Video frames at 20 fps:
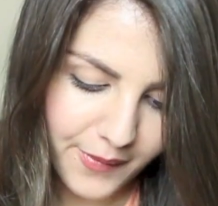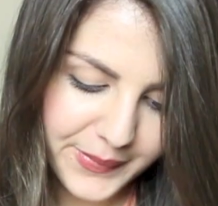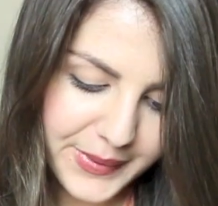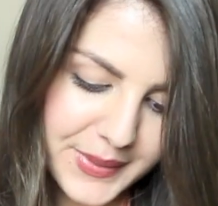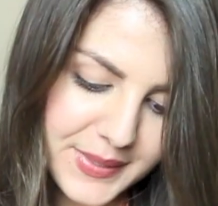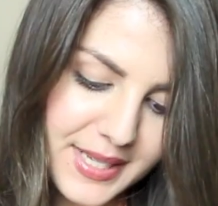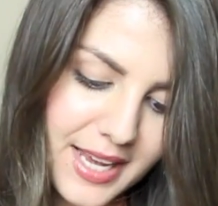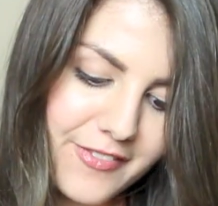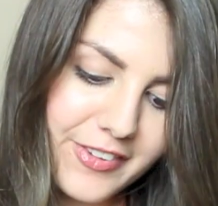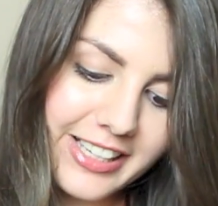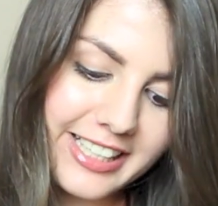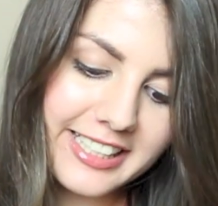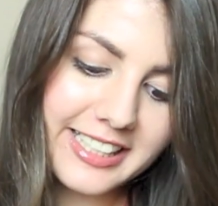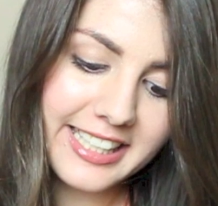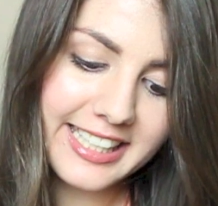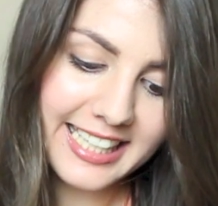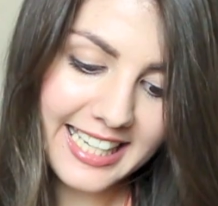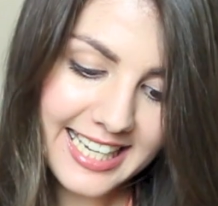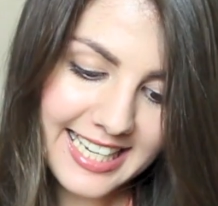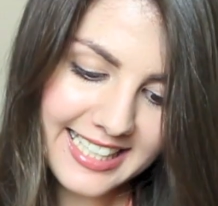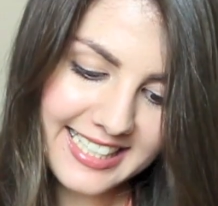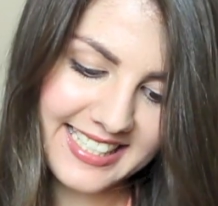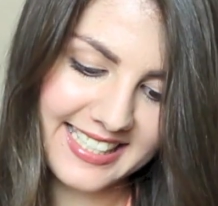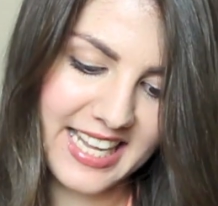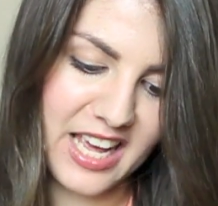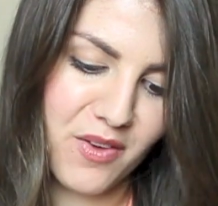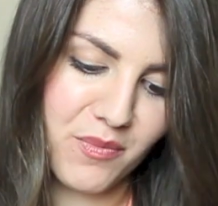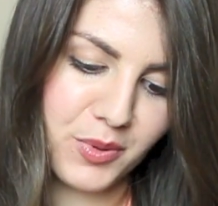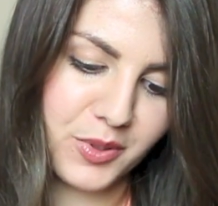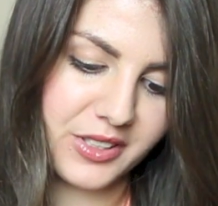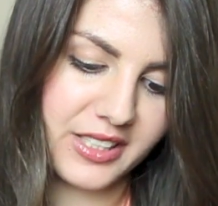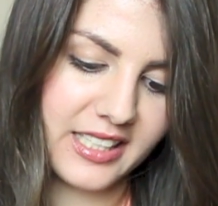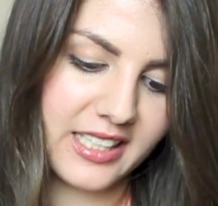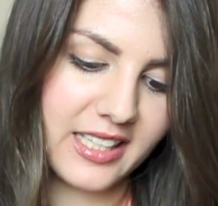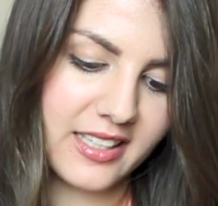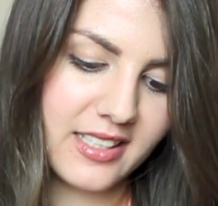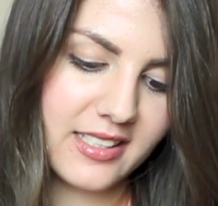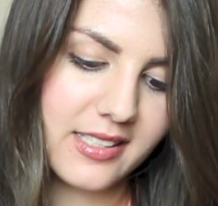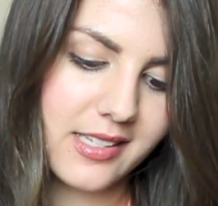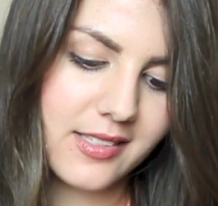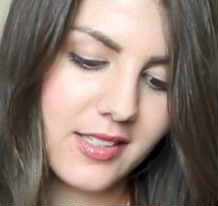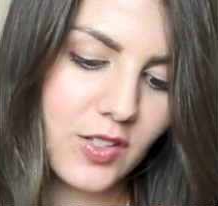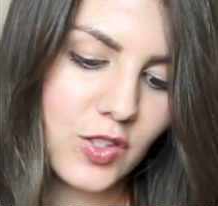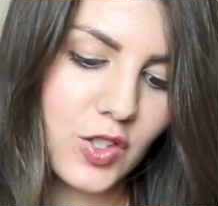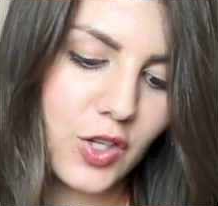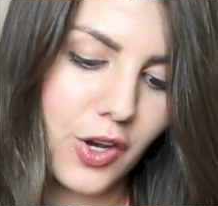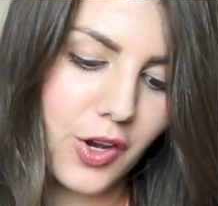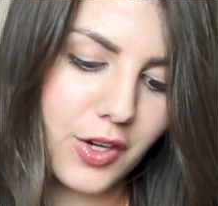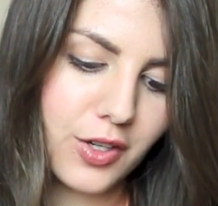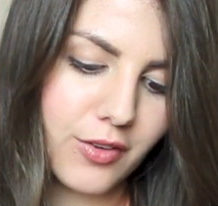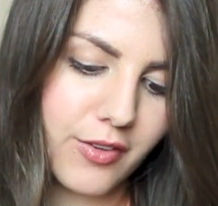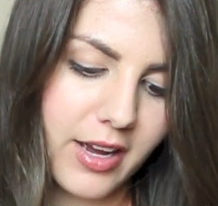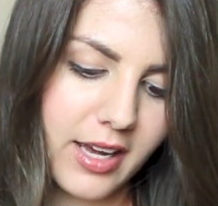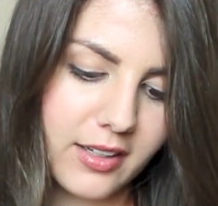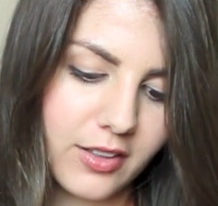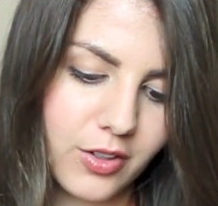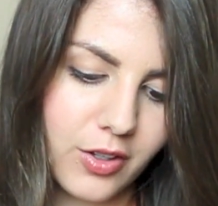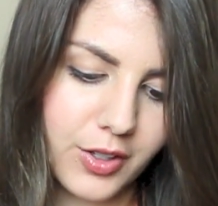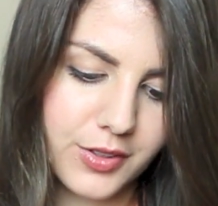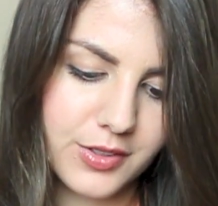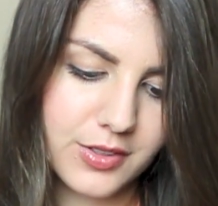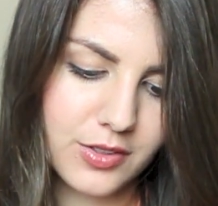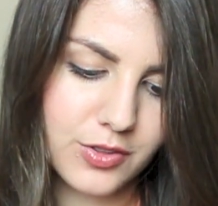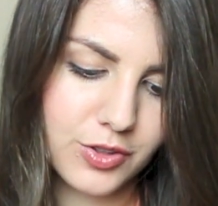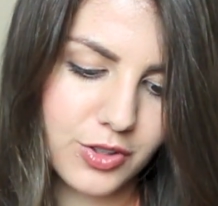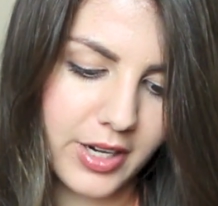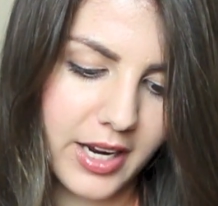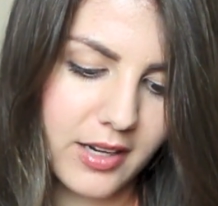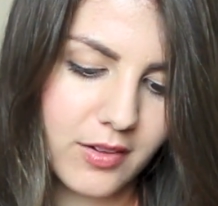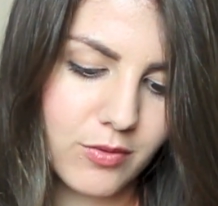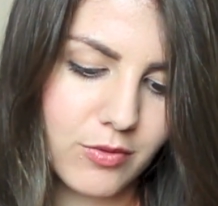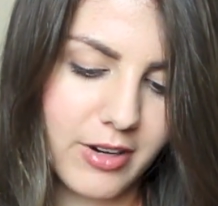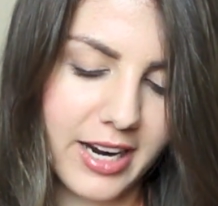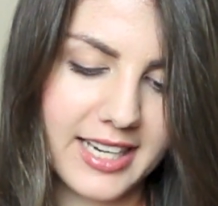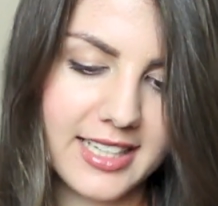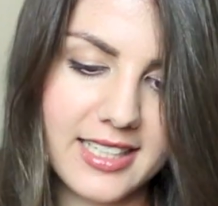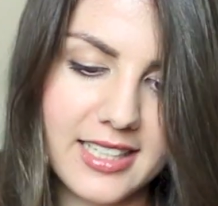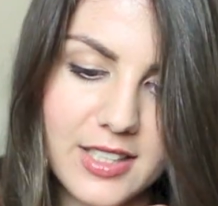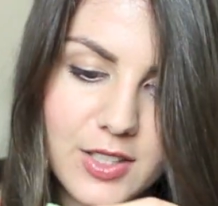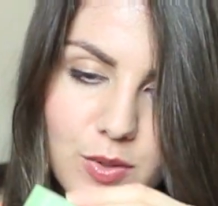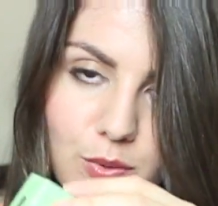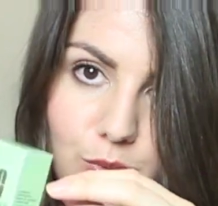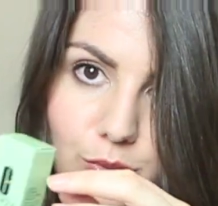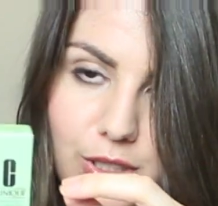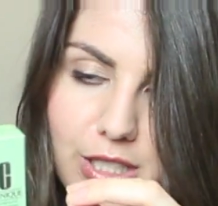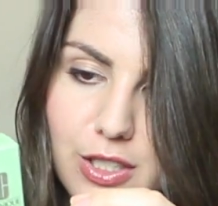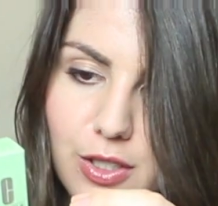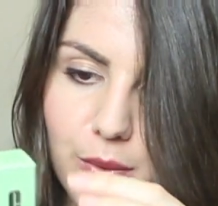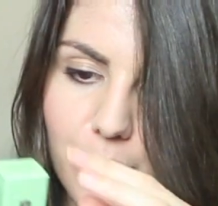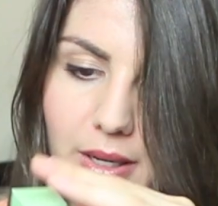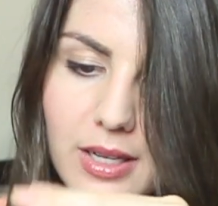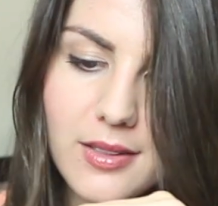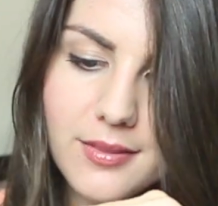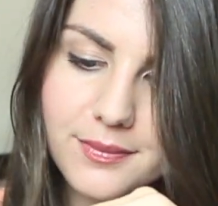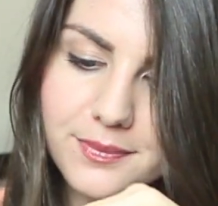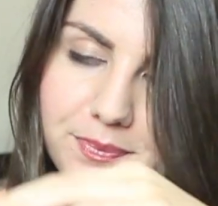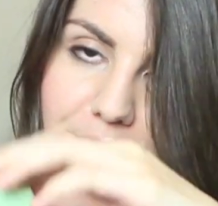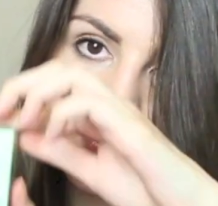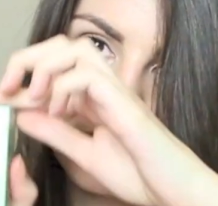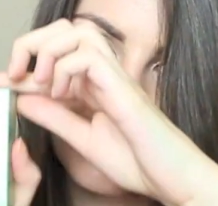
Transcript: We also have a Clinique sample here. This is the Turnaround Concentrate Radiance Renewer.